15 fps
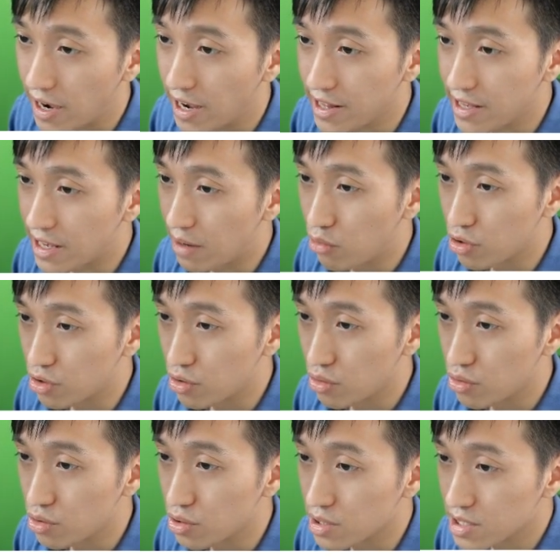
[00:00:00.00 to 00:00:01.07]
And then I want to
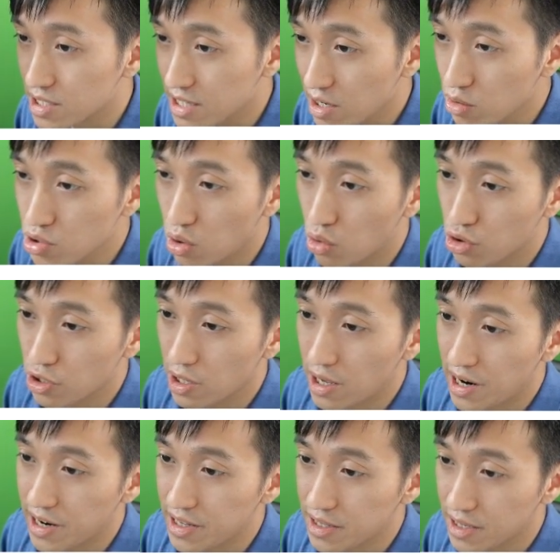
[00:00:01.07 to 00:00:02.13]
go to the sales order
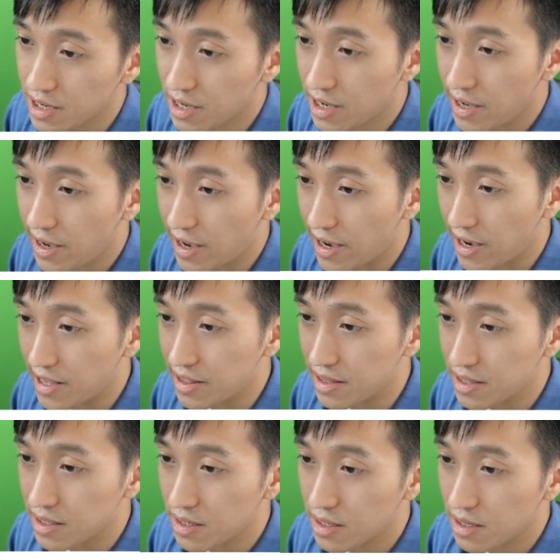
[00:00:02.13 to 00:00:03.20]
line
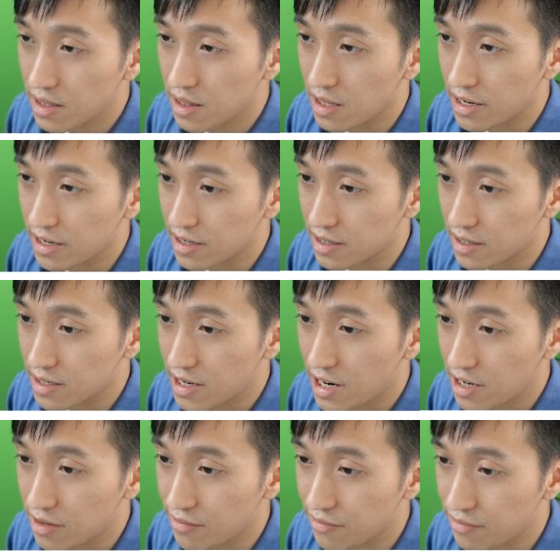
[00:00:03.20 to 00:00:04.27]
and like
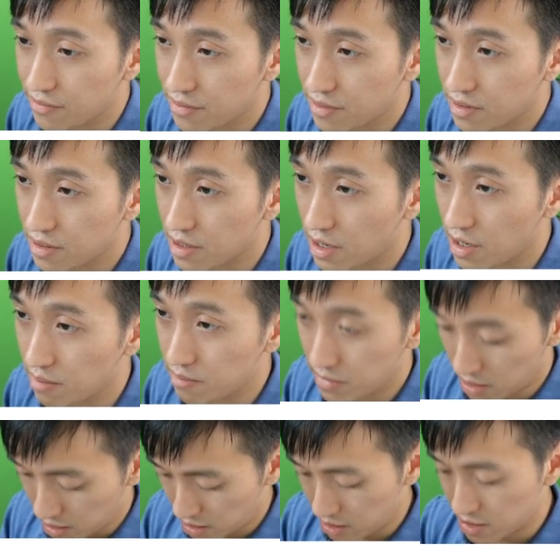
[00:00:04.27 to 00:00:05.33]
kind of
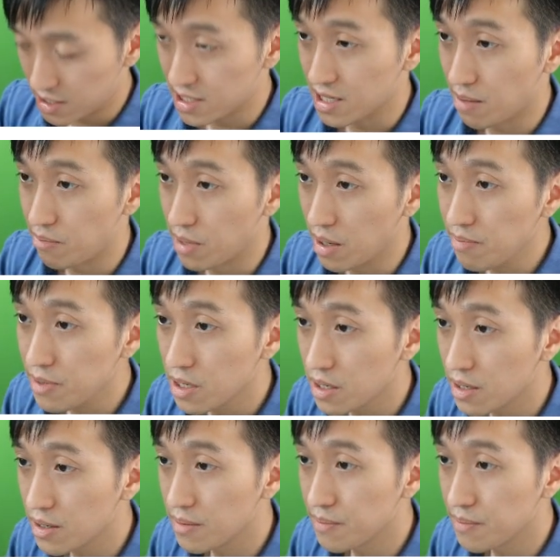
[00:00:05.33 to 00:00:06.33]
sum up